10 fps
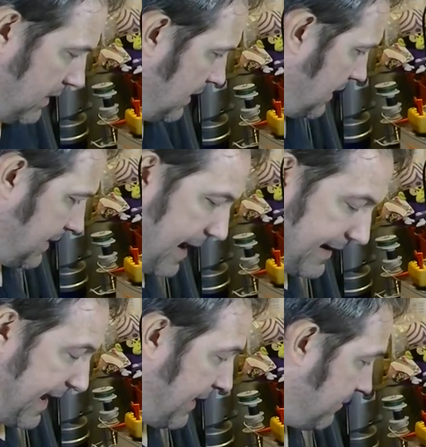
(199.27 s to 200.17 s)
uh I
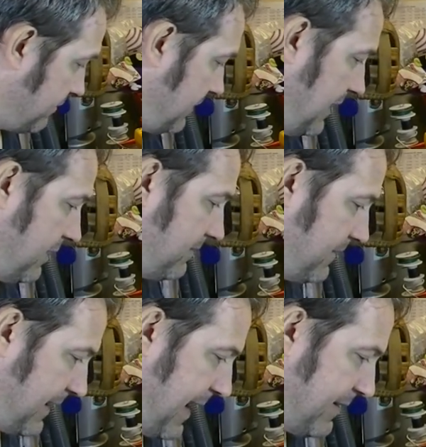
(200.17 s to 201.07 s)
can't, you know,
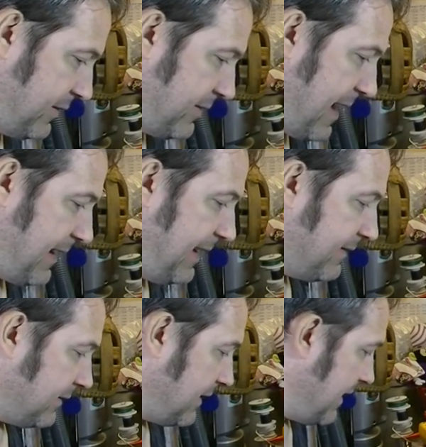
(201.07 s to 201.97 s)
I can't do that
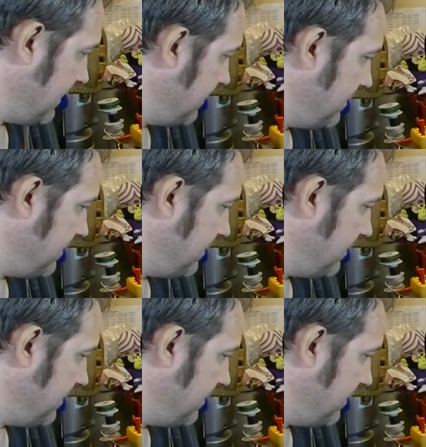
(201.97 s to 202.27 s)
easily.